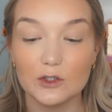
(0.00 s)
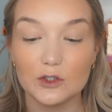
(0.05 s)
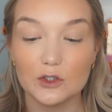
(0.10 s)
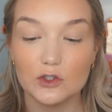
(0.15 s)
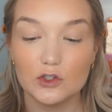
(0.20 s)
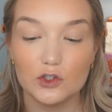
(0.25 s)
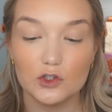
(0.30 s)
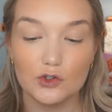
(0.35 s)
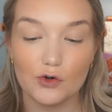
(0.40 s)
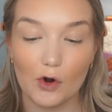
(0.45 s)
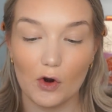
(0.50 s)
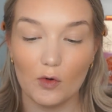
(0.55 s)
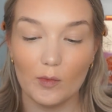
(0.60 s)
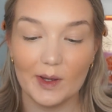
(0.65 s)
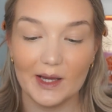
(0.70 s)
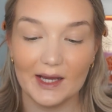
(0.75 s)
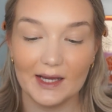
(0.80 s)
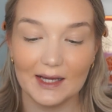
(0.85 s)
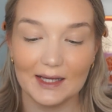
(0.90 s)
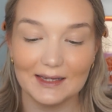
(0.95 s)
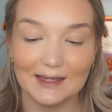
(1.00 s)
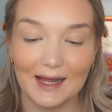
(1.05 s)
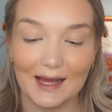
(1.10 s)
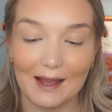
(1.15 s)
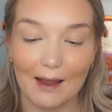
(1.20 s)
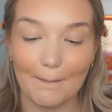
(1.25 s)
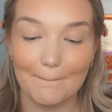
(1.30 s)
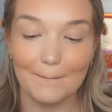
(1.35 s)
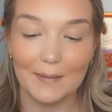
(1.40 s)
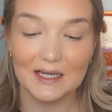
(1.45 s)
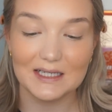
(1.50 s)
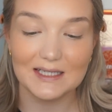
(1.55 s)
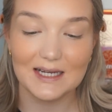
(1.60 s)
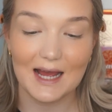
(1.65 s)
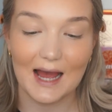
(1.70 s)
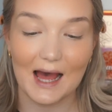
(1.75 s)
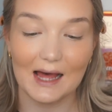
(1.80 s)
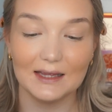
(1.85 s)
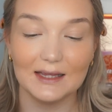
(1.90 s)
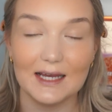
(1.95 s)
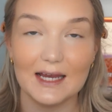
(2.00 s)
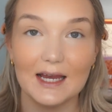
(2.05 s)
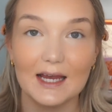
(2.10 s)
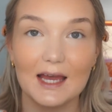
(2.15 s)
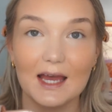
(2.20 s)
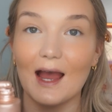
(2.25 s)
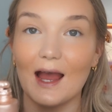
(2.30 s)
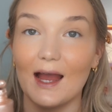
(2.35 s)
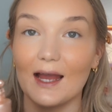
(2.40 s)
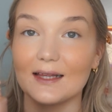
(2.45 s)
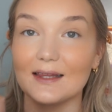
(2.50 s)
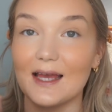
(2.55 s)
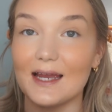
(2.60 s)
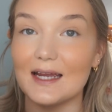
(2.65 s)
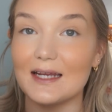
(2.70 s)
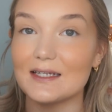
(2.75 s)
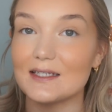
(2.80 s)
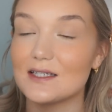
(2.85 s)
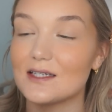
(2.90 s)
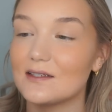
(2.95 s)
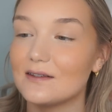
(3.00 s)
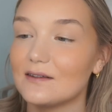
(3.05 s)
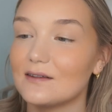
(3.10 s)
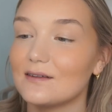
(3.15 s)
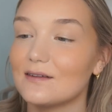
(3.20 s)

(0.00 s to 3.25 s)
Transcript: strobing, like metallic highlight